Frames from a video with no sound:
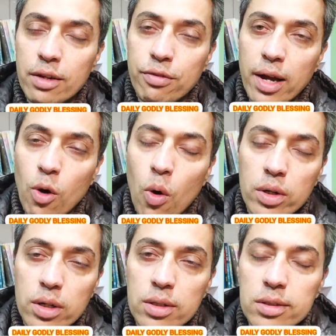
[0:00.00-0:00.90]
if I
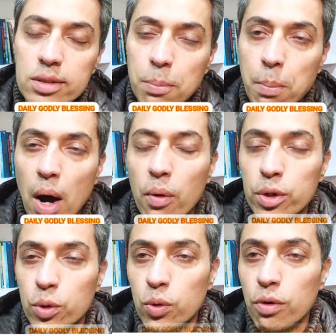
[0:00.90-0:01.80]
order the power
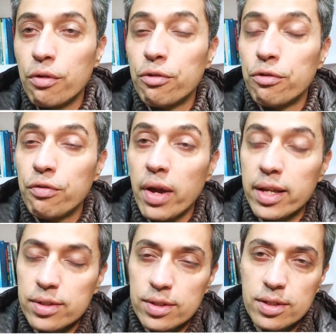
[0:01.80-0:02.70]
to
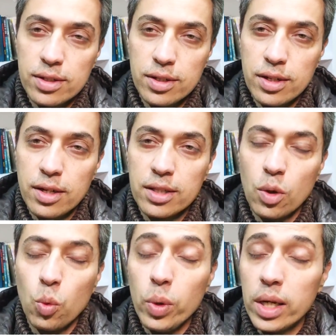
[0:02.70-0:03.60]
face
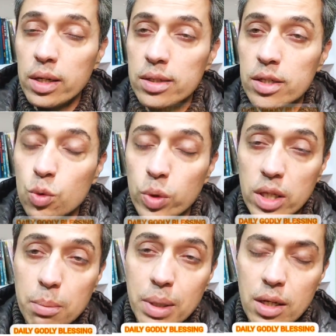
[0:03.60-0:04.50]
the weaknesses
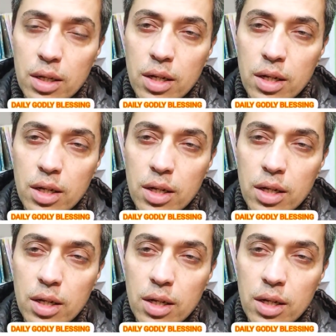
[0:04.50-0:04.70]
within me